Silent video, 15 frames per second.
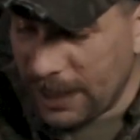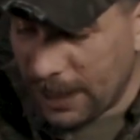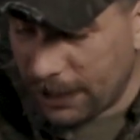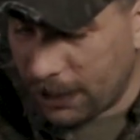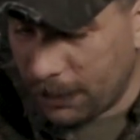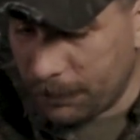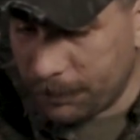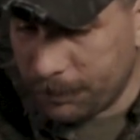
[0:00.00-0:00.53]
that
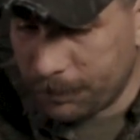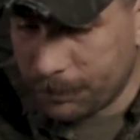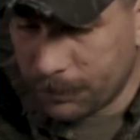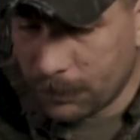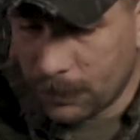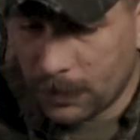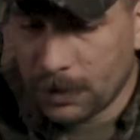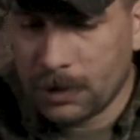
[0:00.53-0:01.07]
up,
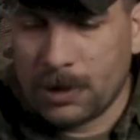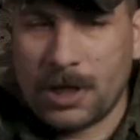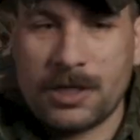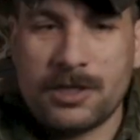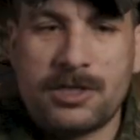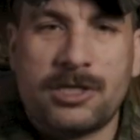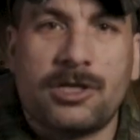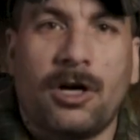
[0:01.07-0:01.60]

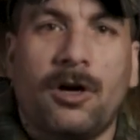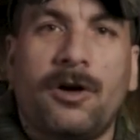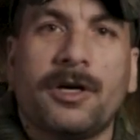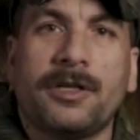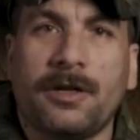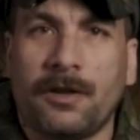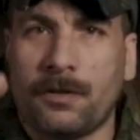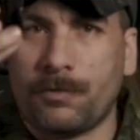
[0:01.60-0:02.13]

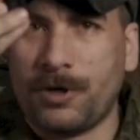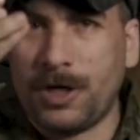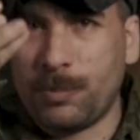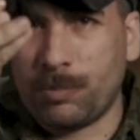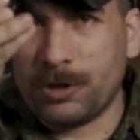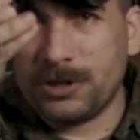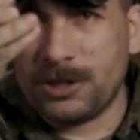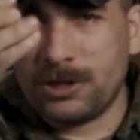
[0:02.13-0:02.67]
installing the 3D
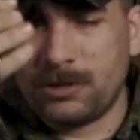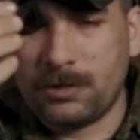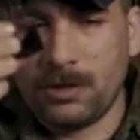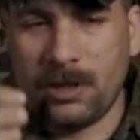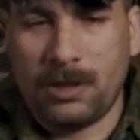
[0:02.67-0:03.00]
printed